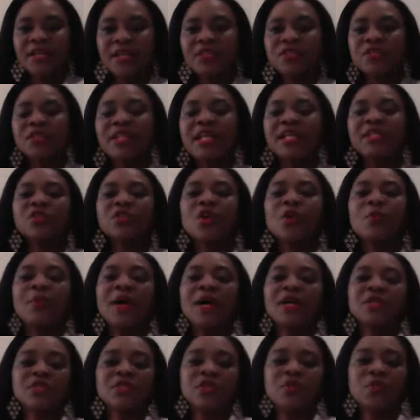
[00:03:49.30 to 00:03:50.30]
So let's go
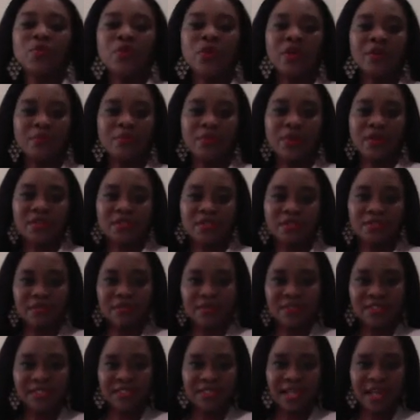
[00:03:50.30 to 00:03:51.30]
back to the word
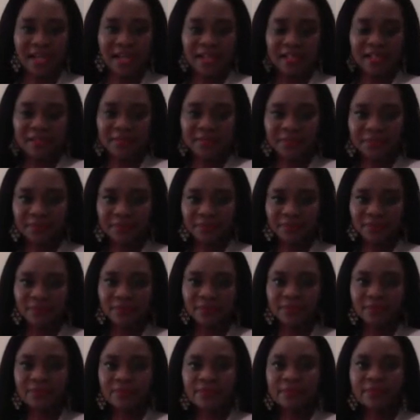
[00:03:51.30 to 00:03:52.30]
personal style.
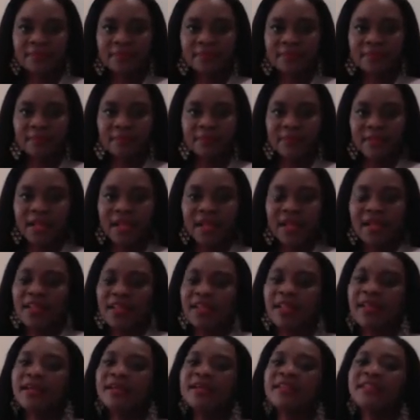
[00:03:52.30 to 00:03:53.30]

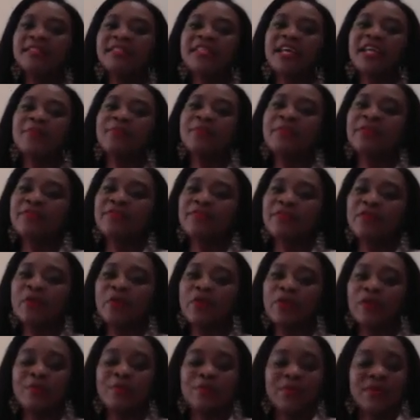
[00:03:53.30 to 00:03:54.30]
Like I said
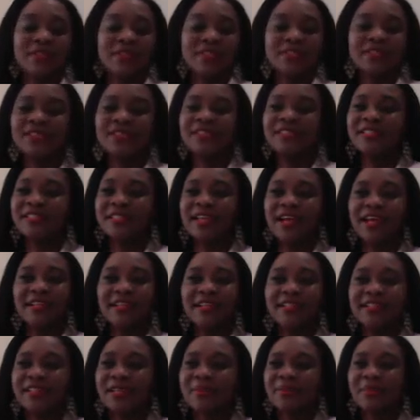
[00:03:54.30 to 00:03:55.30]
before, personal style
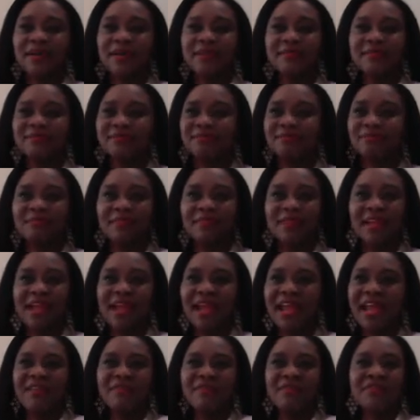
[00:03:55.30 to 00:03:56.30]
is about
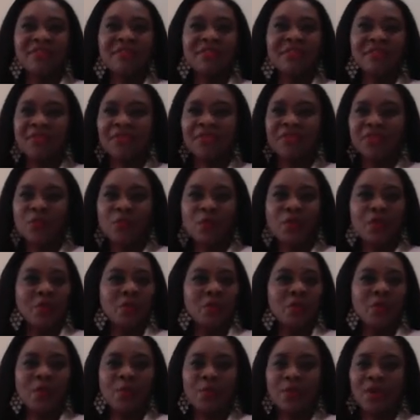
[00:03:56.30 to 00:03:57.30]
everything, the way
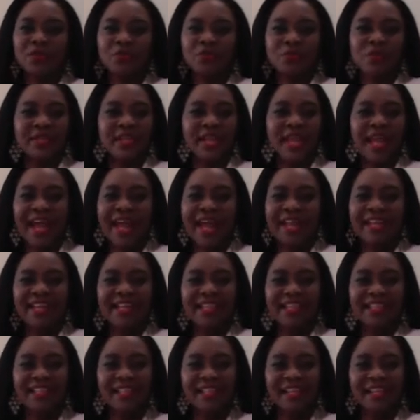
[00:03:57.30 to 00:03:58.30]
you go about doing
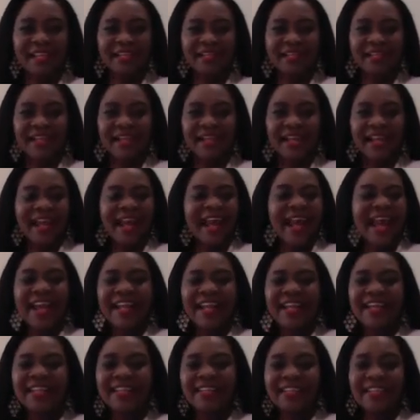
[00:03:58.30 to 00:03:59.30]
anything
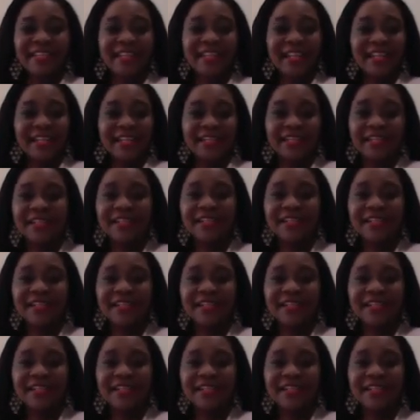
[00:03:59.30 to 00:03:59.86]
that